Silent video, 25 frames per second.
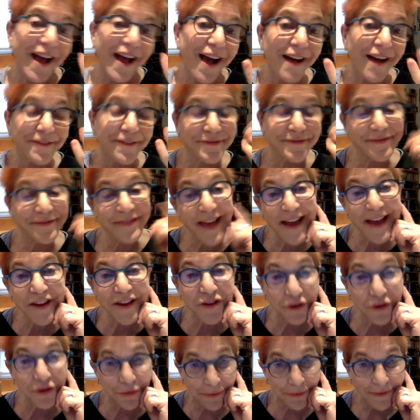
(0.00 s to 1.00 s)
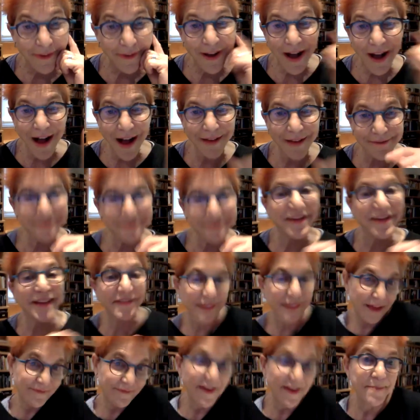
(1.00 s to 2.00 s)
Yeah. Thank you. That
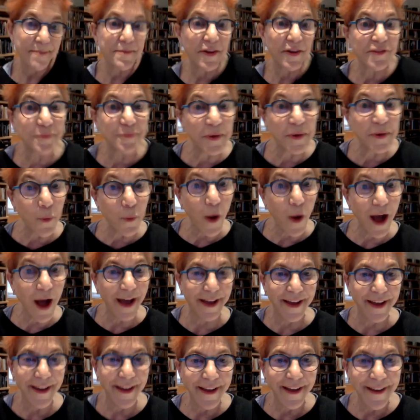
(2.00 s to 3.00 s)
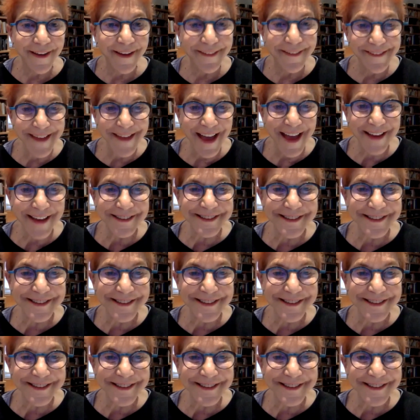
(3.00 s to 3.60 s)
must be why. Yeah.